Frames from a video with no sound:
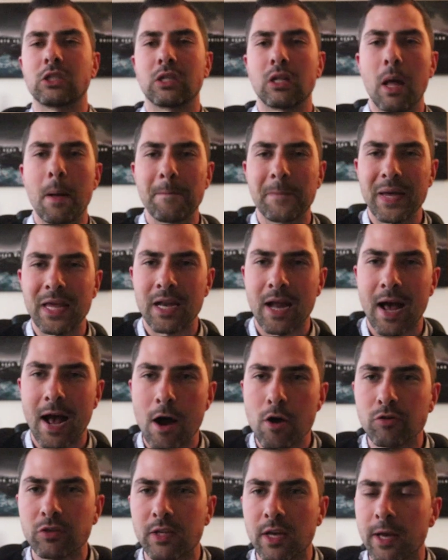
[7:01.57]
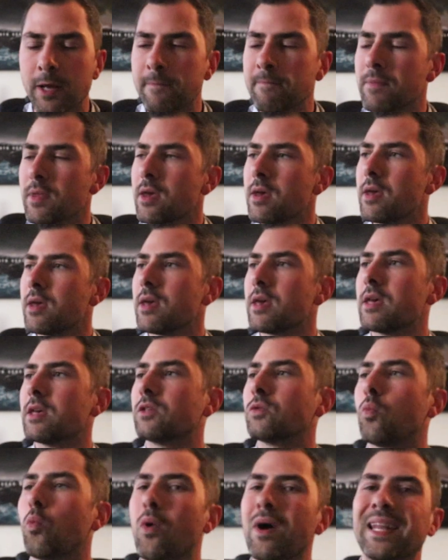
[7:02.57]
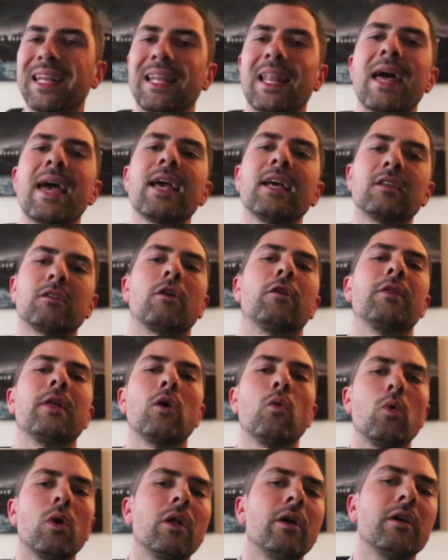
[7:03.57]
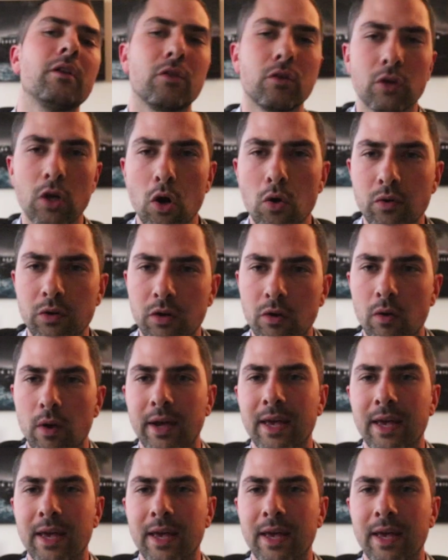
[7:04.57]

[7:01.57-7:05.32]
slump in housing, is what lengths are they willing to go to?